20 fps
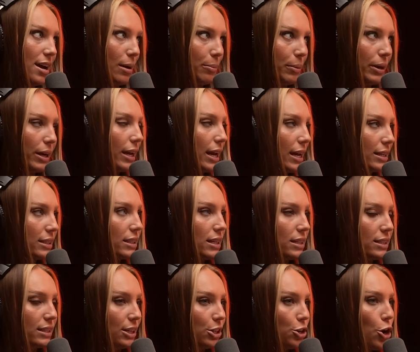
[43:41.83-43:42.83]
I'm going to guess they
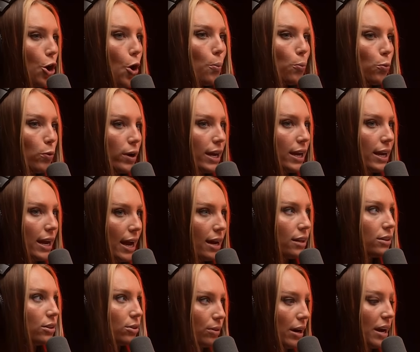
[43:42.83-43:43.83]
said, nope, we
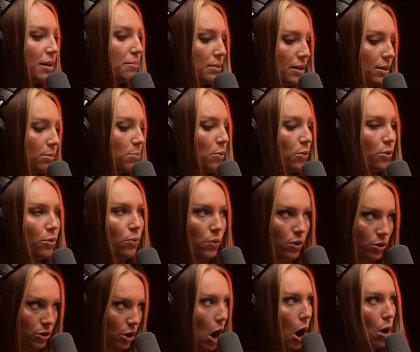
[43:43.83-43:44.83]
had the right people.
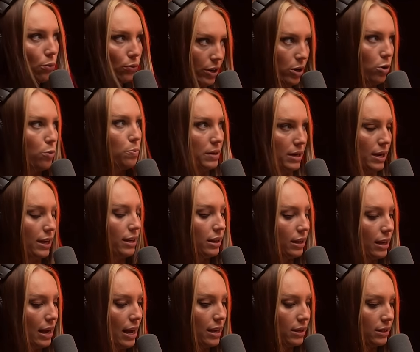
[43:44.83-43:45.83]
We're not reopening the
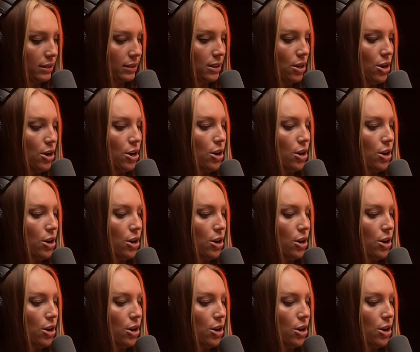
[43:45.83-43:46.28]
case.